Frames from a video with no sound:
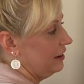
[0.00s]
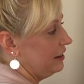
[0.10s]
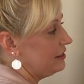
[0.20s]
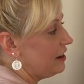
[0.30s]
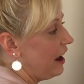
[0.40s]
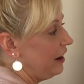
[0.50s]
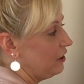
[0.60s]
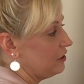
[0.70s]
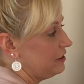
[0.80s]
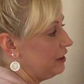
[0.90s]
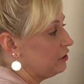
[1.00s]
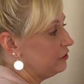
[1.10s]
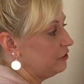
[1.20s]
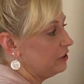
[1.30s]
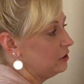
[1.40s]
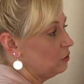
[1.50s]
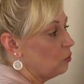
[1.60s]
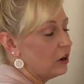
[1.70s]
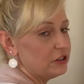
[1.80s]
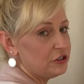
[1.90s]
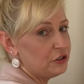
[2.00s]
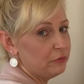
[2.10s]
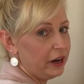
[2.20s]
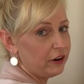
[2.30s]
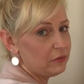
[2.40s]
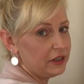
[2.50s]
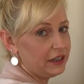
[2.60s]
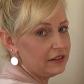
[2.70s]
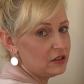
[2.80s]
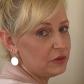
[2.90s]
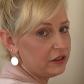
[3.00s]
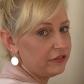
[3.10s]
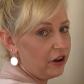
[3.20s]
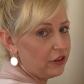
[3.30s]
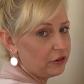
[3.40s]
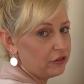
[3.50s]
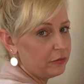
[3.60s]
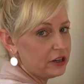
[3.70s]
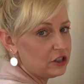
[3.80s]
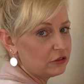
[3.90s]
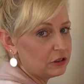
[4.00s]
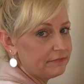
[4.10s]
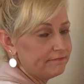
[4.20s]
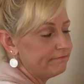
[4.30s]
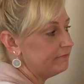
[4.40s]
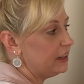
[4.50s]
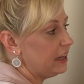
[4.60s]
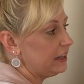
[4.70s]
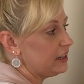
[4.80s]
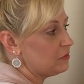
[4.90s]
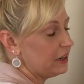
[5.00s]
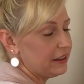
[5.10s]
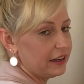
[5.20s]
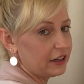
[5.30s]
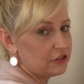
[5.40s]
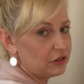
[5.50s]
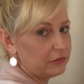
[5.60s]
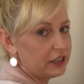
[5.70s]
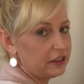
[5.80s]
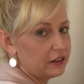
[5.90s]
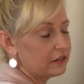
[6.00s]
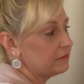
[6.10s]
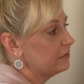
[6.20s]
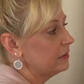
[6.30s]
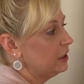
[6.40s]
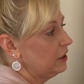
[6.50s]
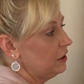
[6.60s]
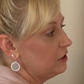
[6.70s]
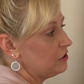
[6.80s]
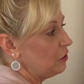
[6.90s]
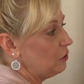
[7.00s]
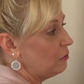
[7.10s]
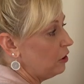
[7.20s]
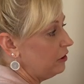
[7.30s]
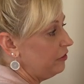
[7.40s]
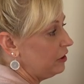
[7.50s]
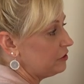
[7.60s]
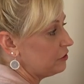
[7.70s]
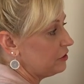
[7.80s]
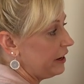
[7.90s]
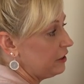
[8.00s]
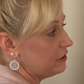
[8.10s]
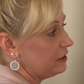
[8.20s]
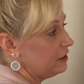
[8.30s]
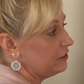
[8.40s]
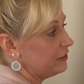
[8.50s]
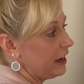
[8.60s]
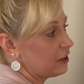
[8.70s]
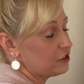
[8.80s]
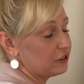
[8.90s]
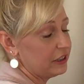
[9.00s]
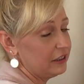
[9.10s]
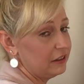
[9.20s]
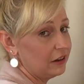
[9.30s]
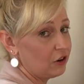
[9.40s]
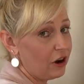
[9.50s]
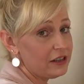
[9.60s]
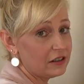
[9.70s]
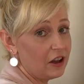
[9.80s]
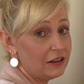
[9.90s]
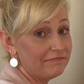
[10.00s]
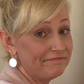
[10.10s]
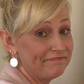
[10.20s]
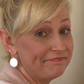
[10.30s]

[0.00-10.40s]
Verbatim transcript: His higher self wants to marry me and to be the father of my children. And he's made that extremely clear. So Mark Foster's higher self actually cries a lot.